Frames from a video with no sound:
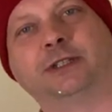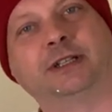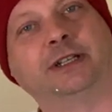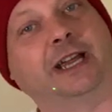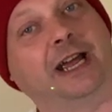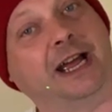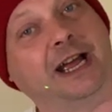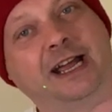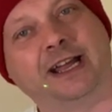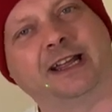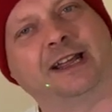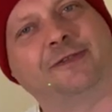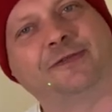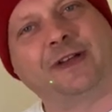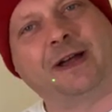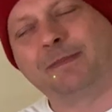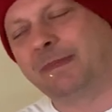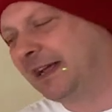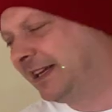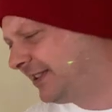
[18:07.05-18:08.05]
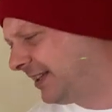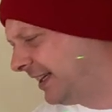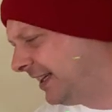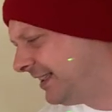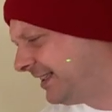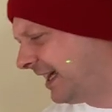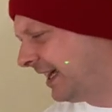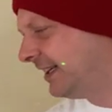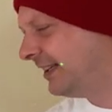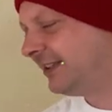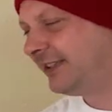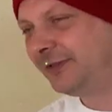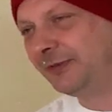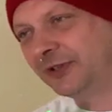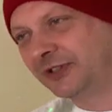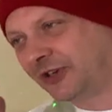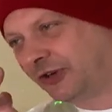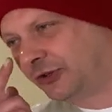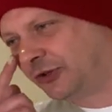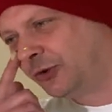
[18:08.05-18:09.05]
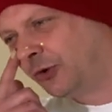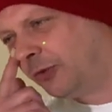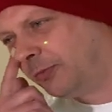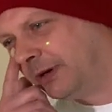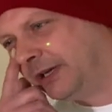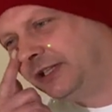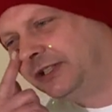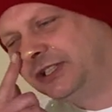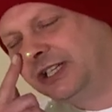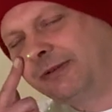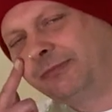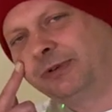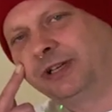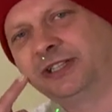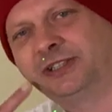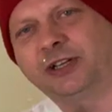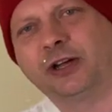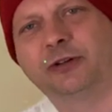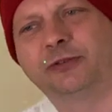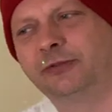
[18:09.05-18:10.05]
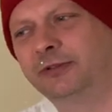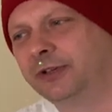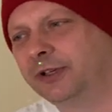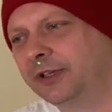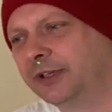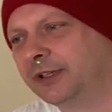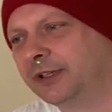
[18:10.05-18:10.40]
Yeah, if that makes any sense, which I normally generally don't.